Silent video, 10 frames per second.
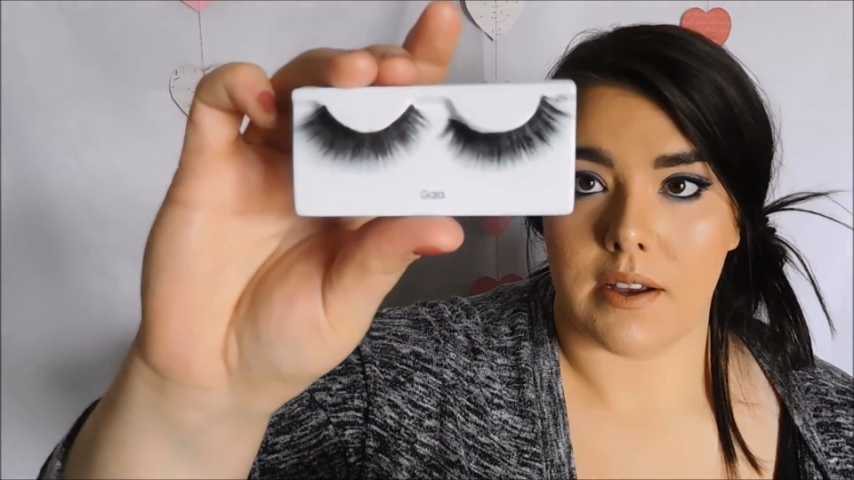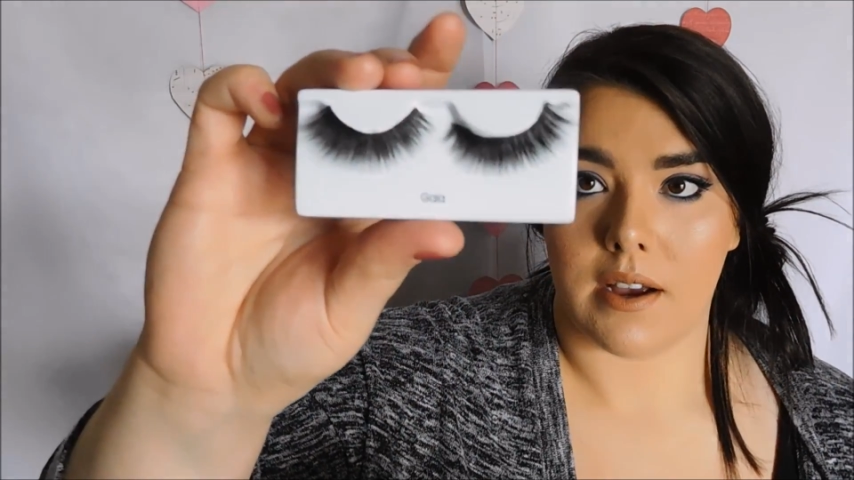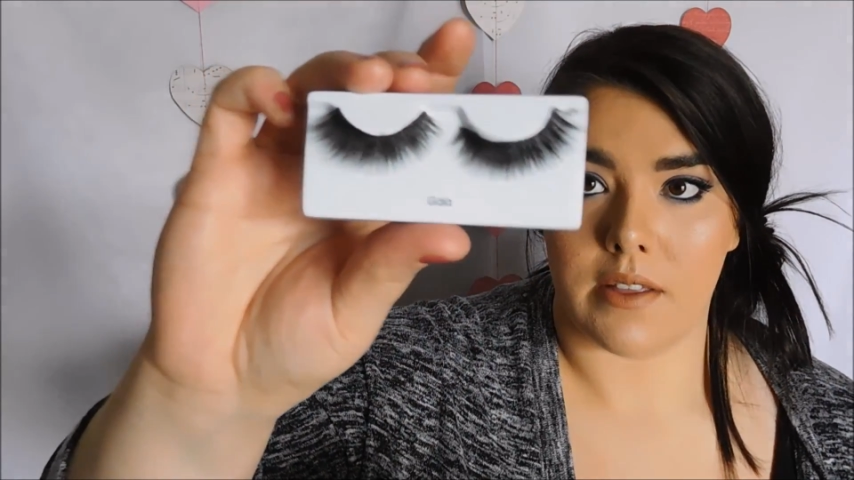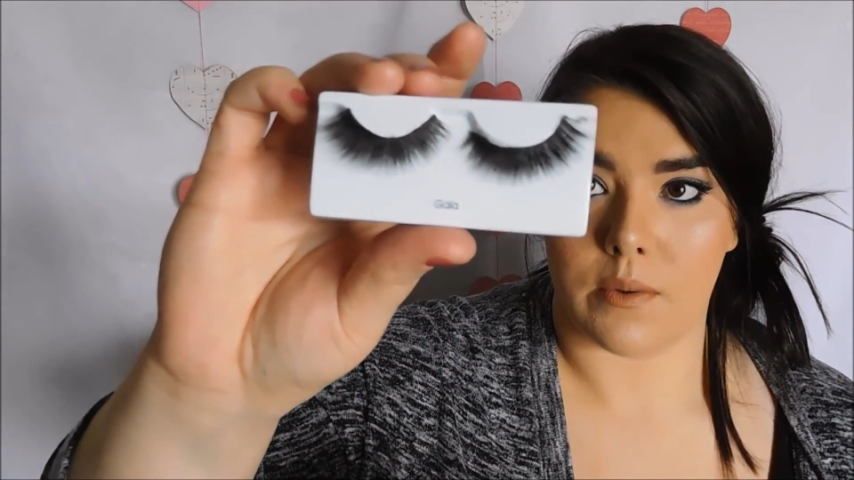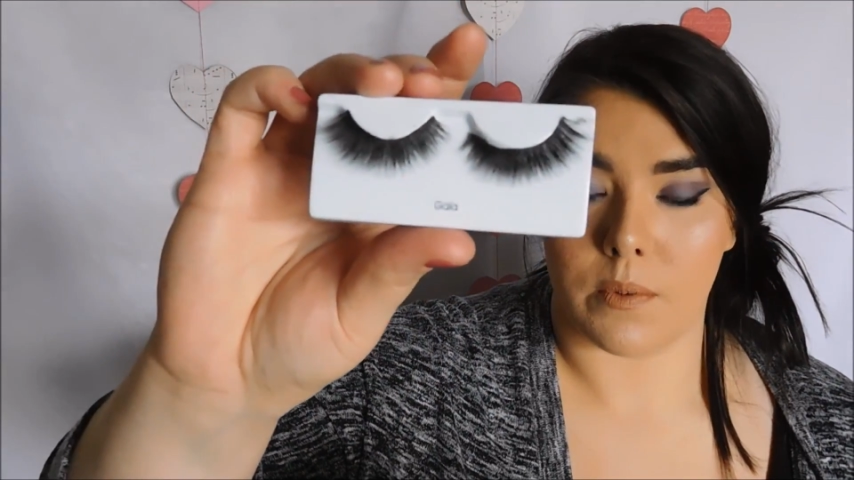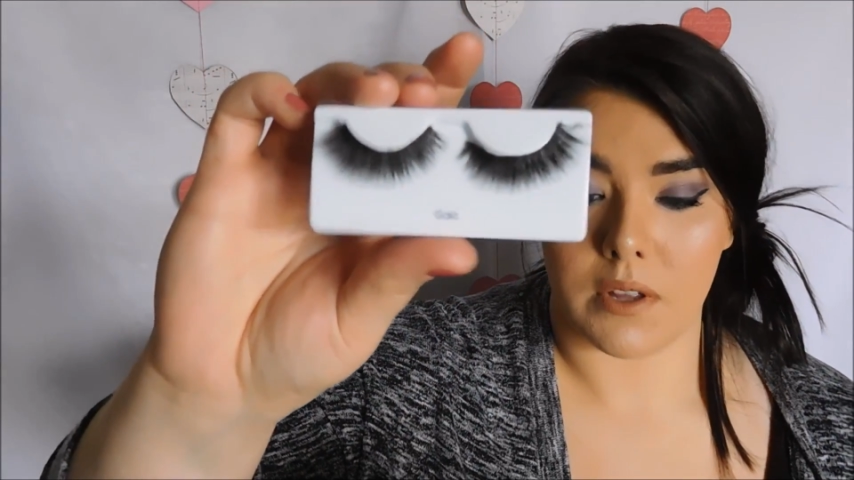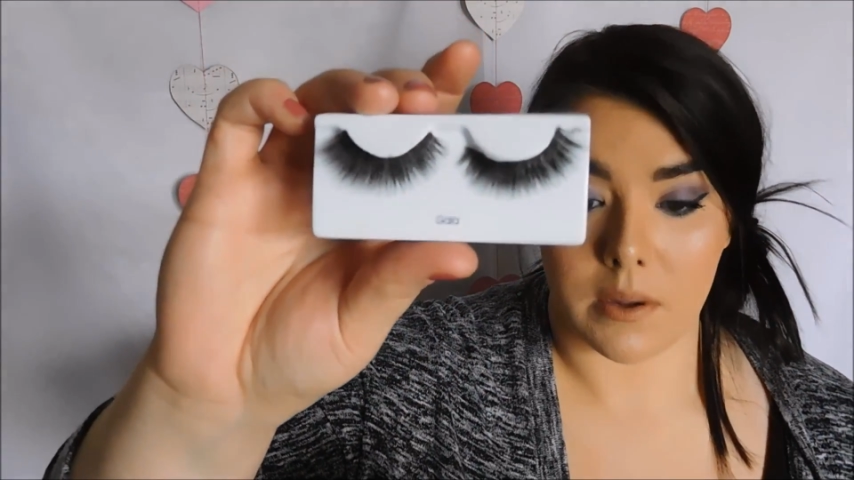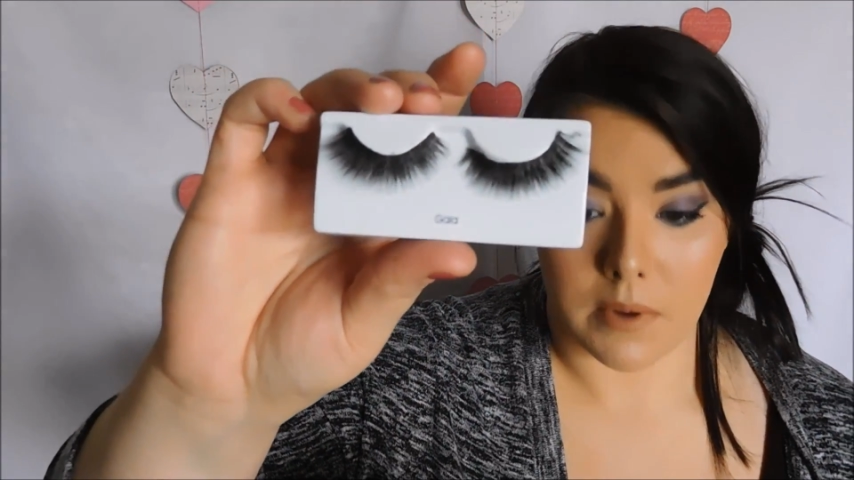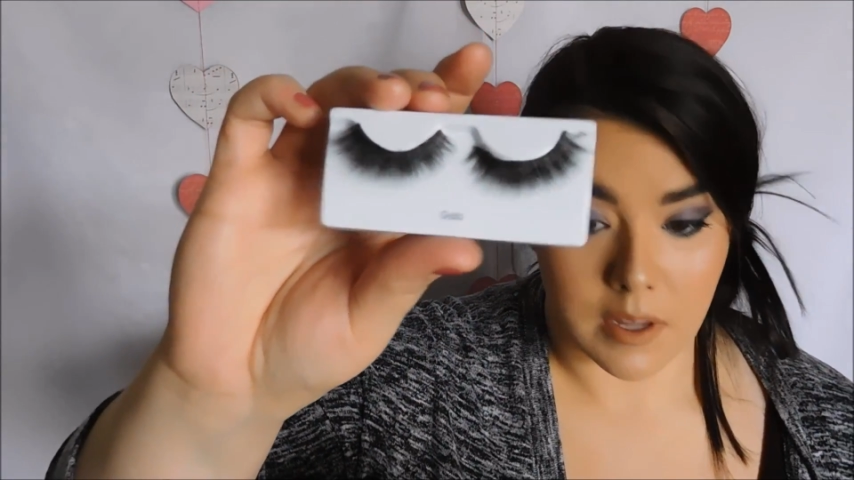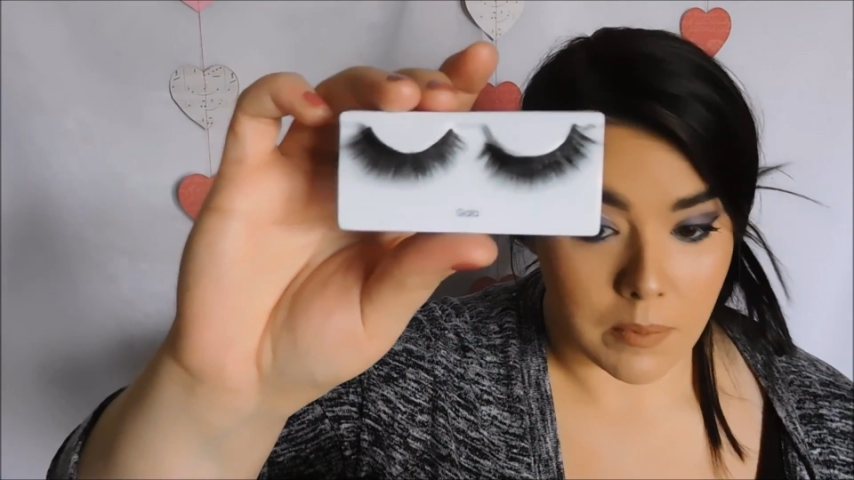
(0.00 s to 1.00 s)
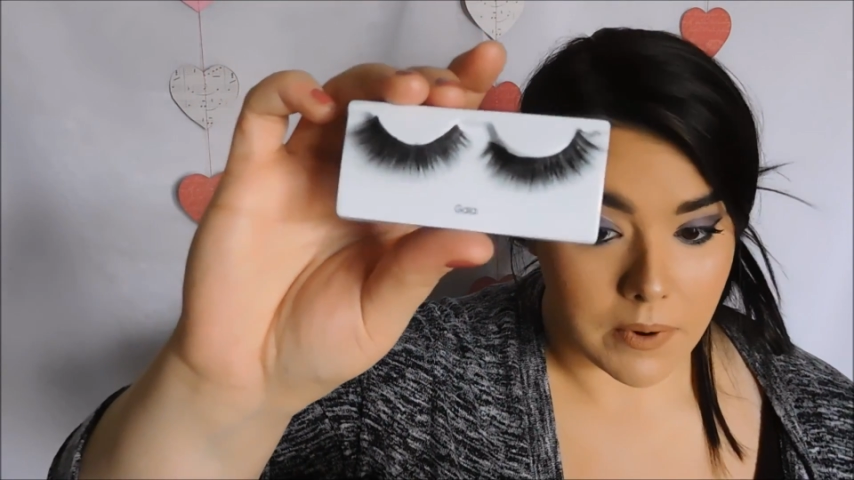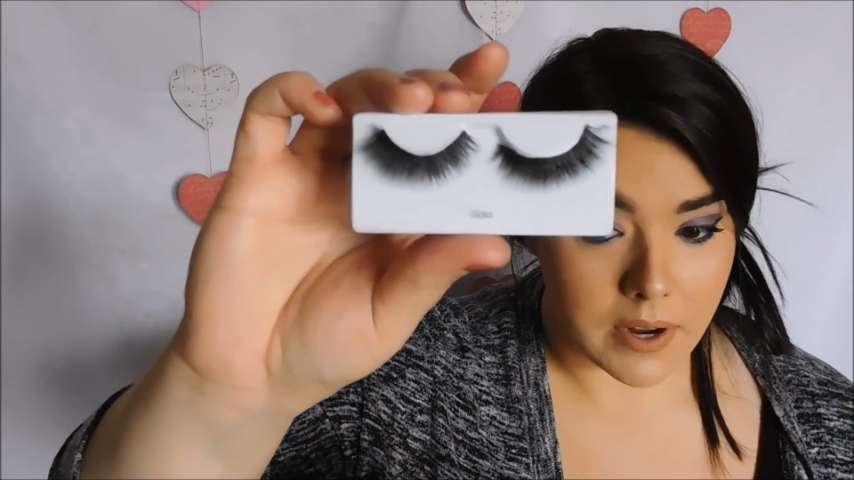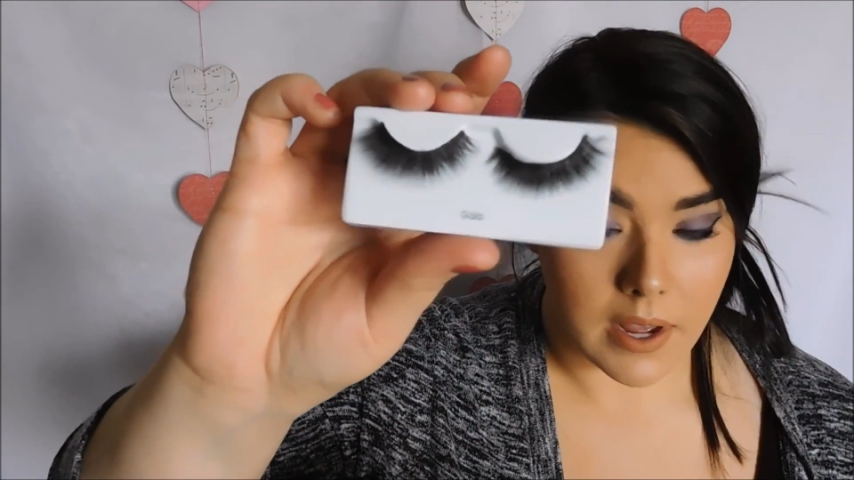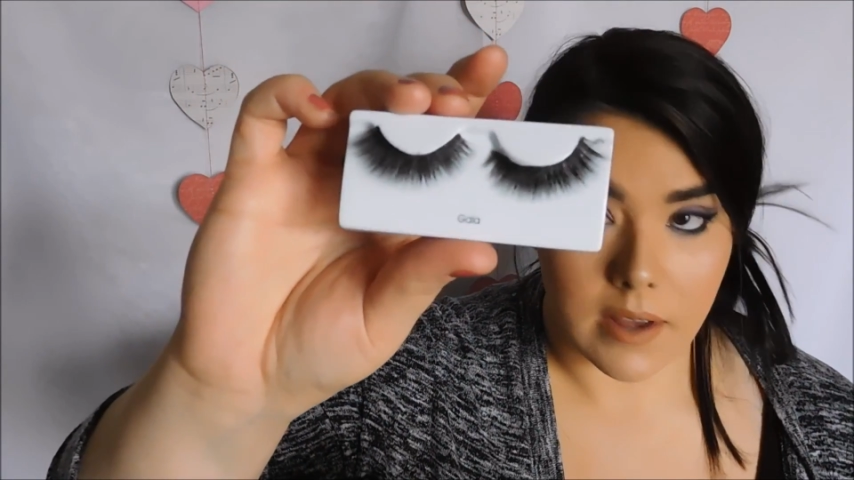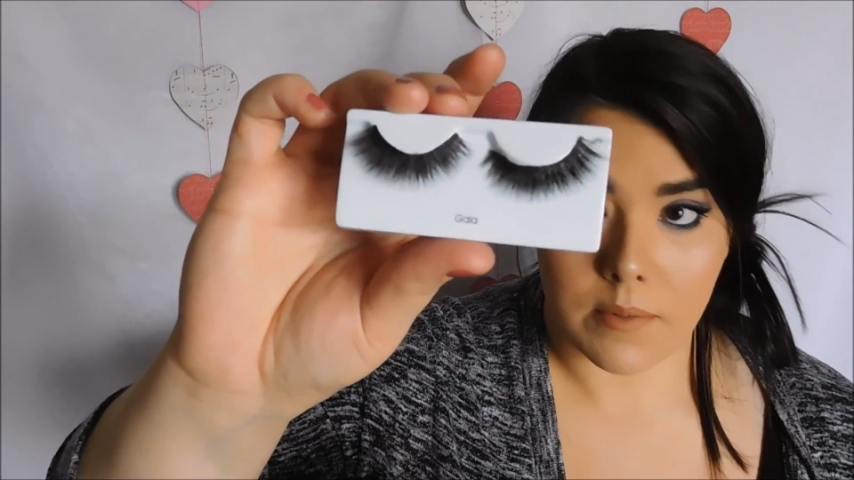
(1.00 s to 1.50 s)
and they're really, really
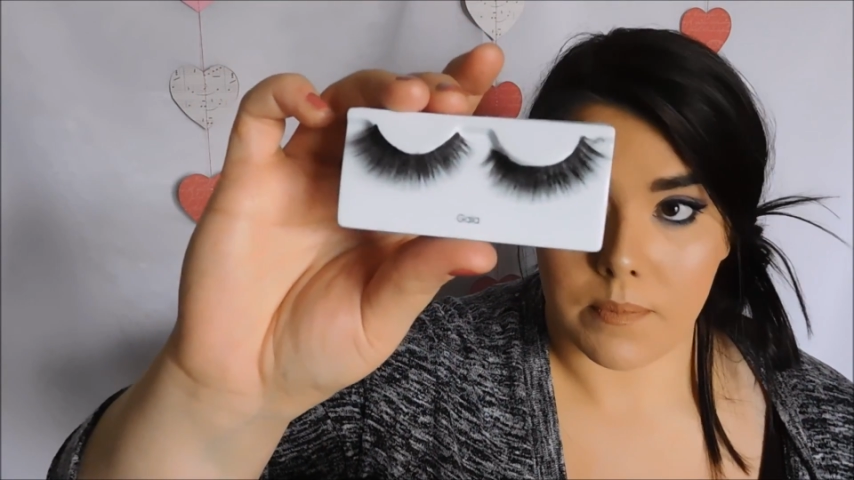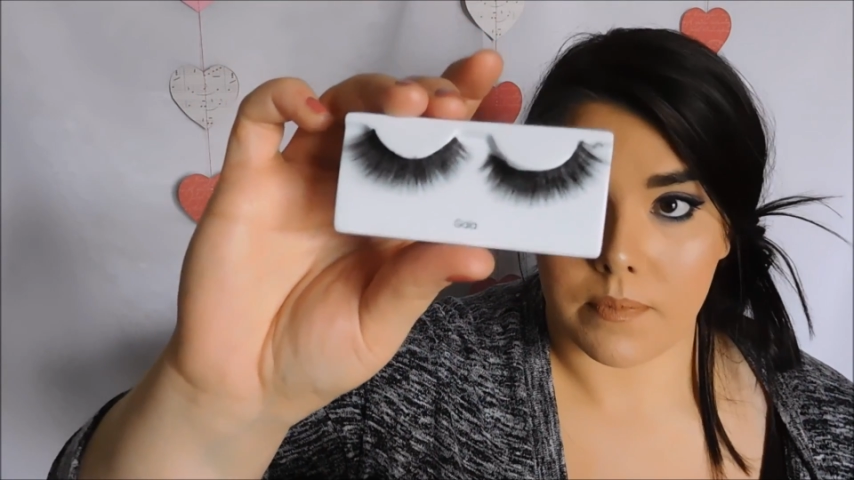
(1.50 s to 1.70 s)
pretty.